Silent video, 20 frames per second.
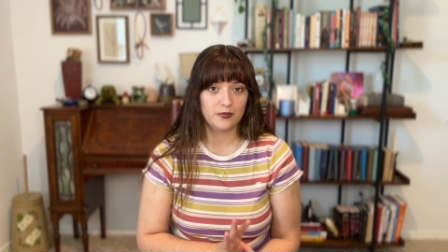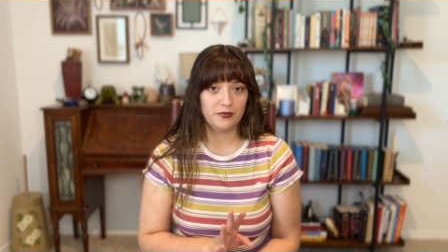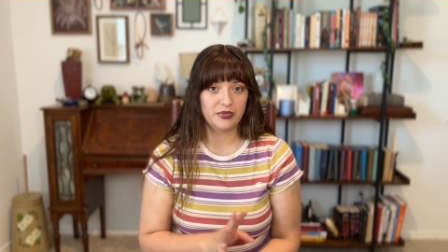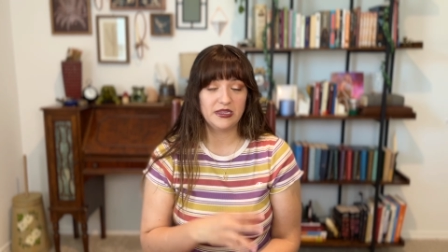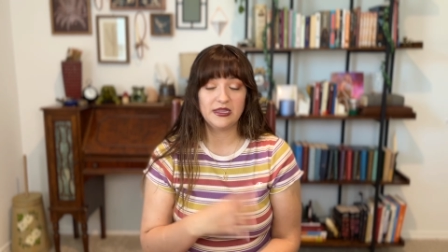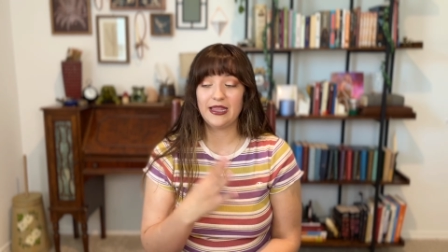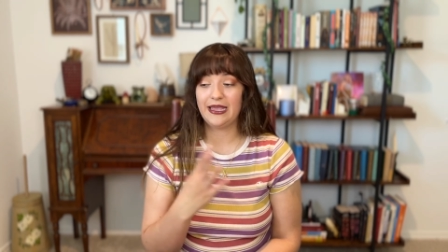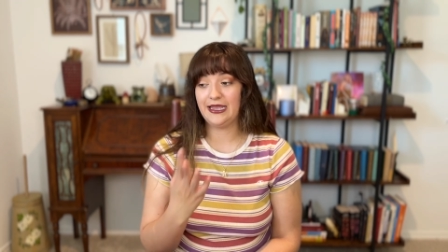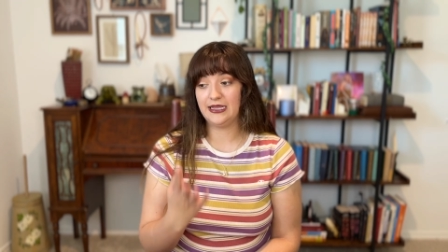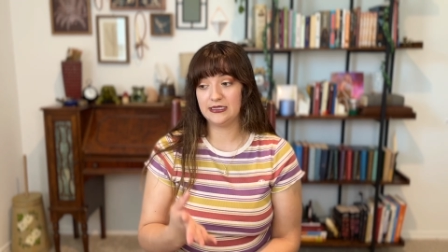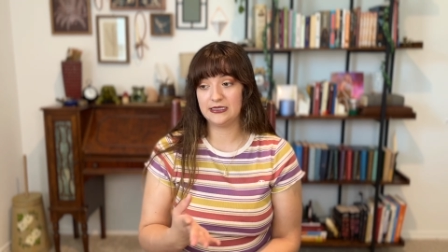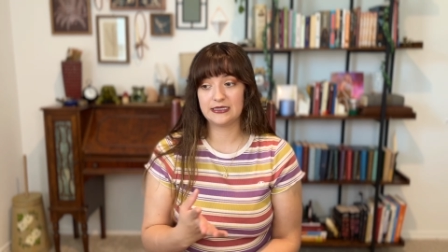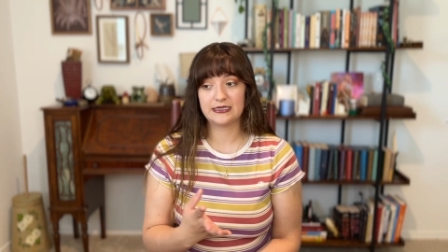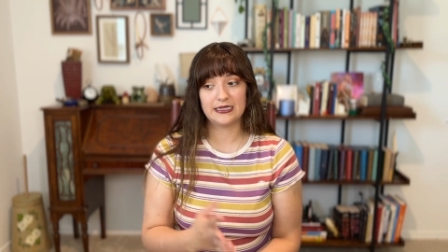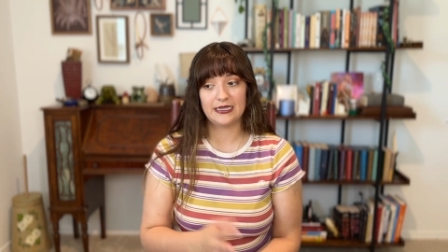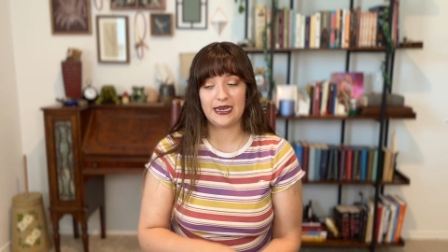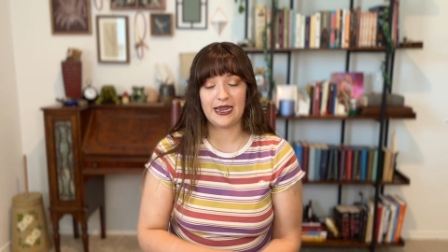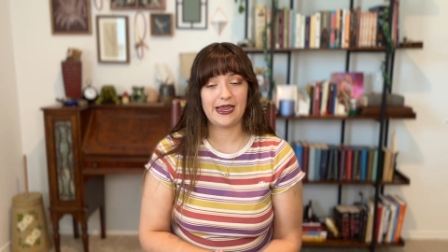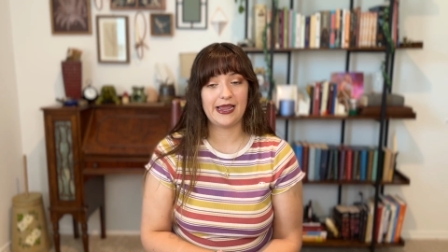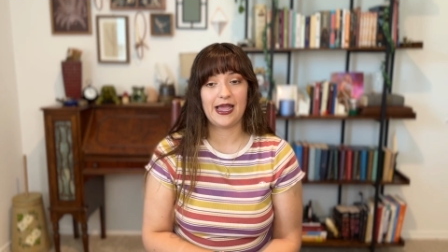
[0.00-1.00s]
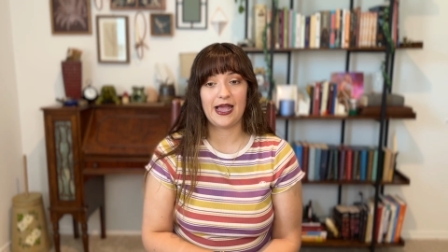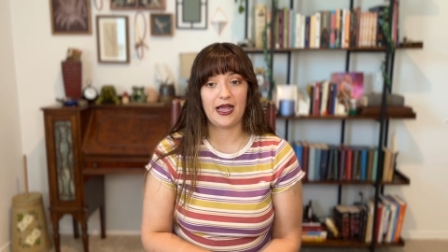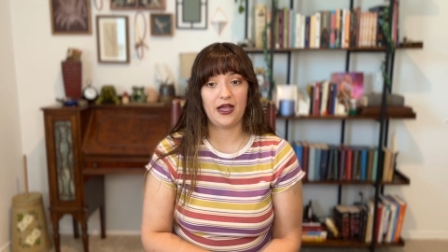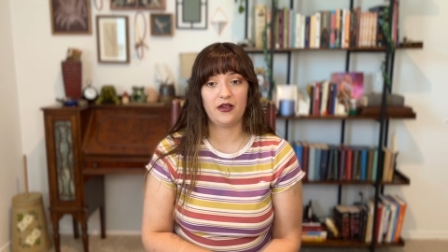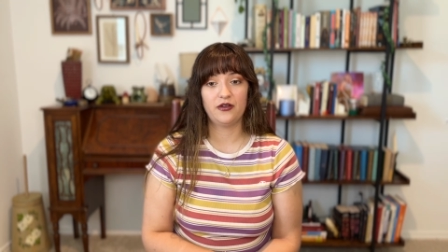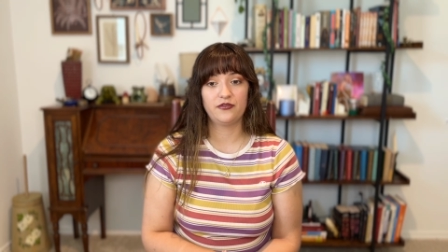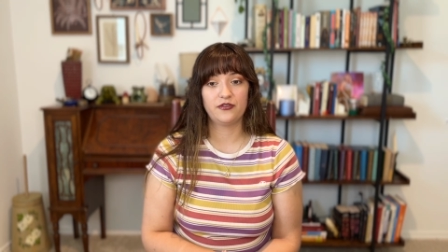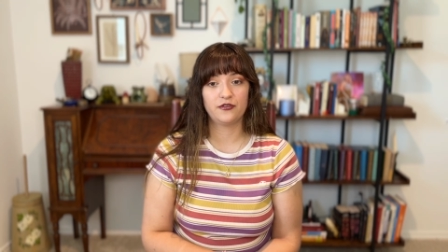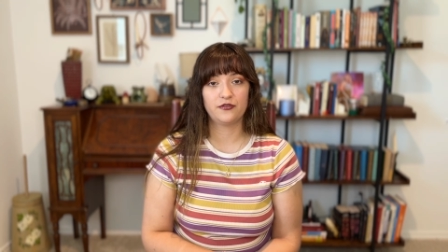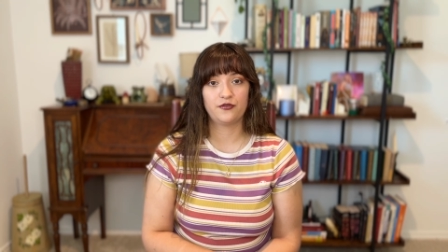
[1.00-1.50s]
plans that I
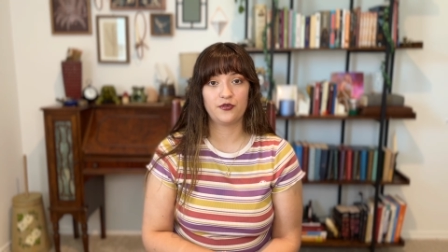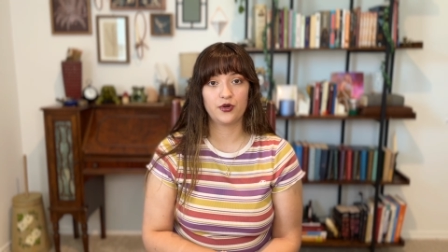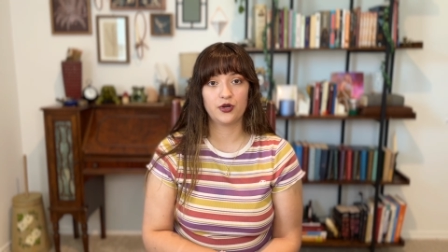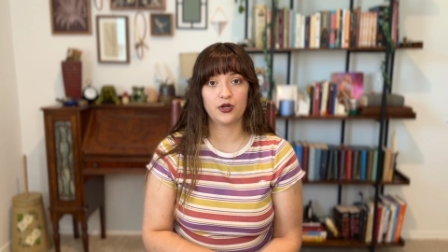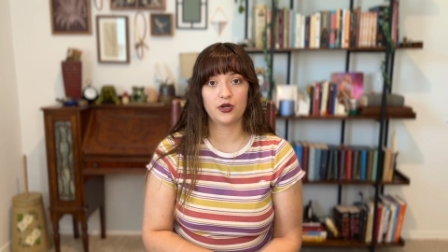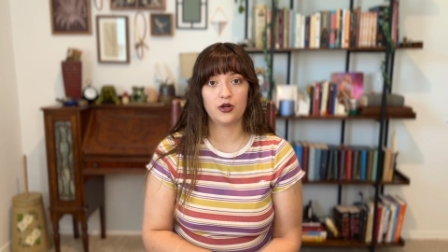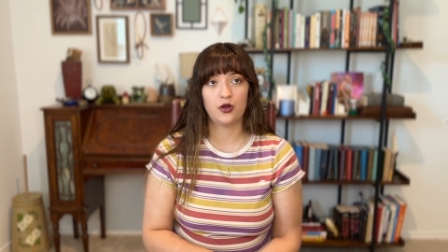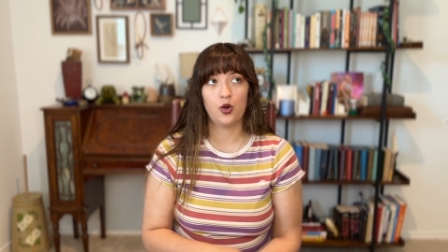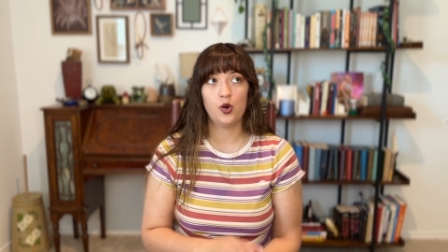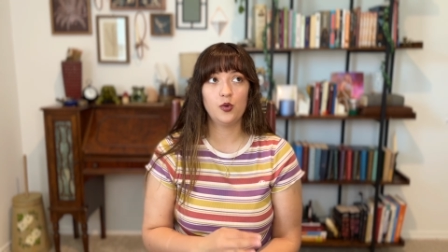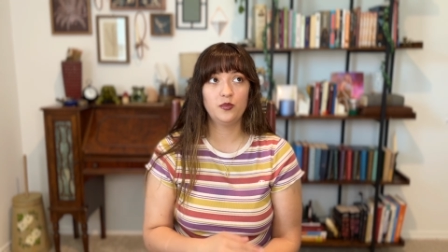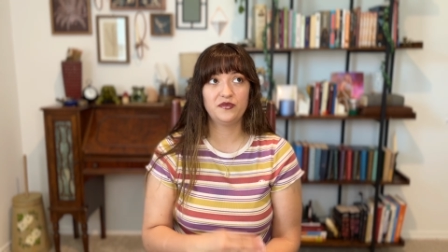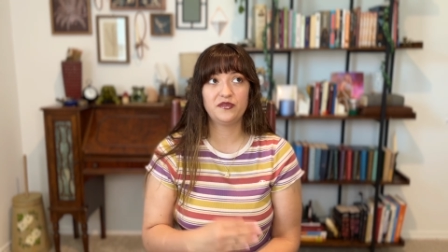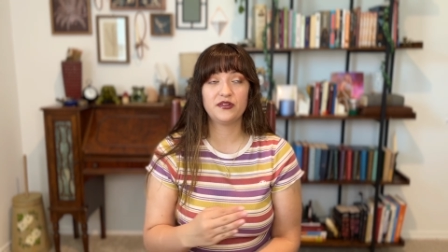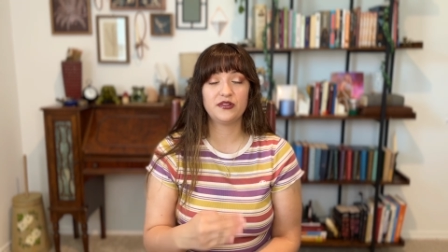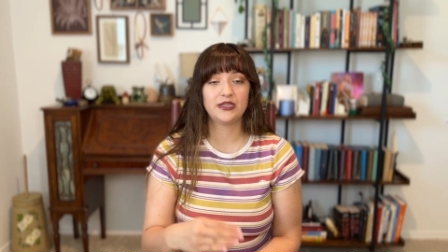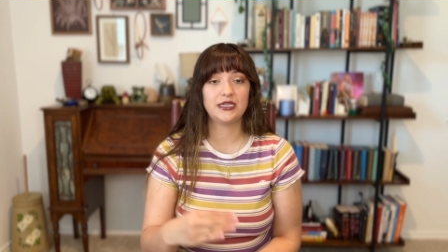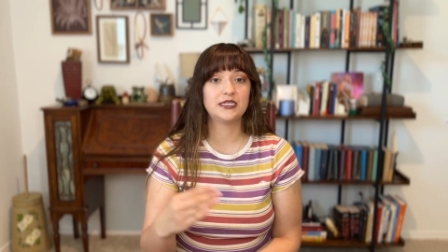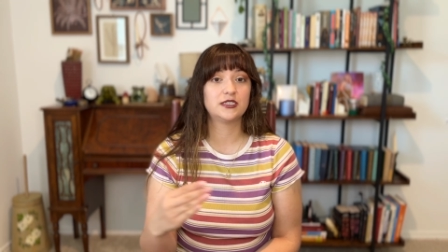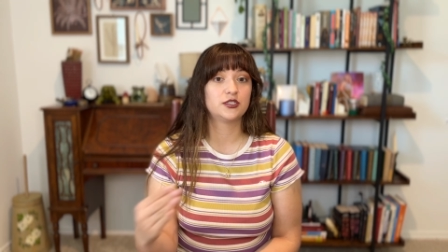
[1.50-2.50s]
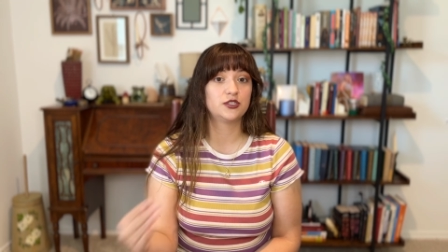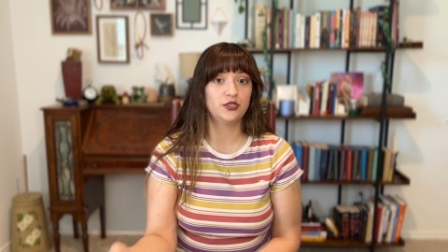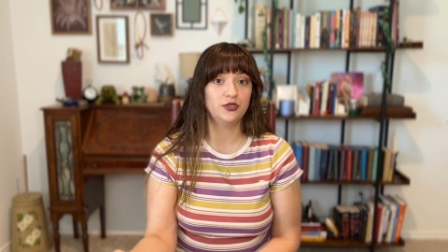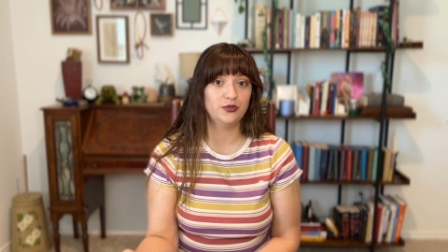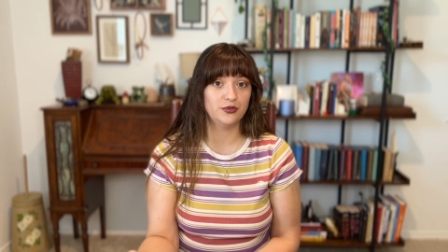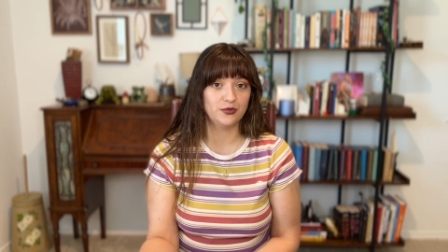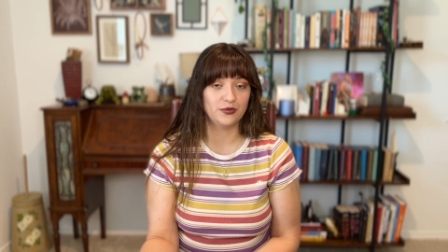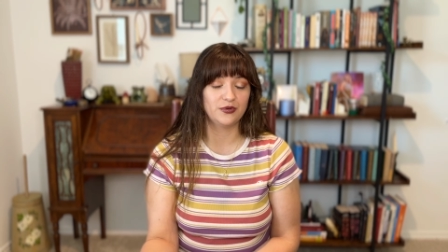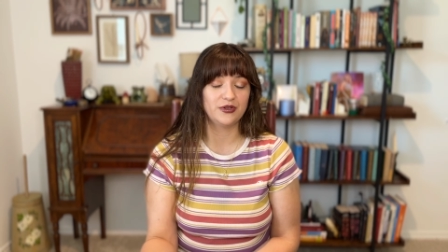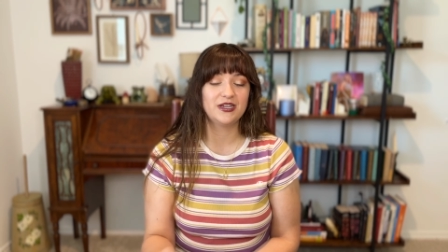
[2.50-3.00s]
have for hopefully
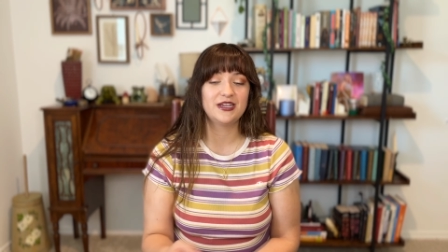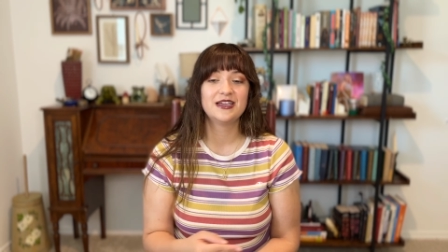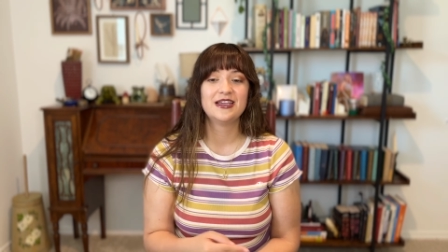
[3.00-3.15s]
soon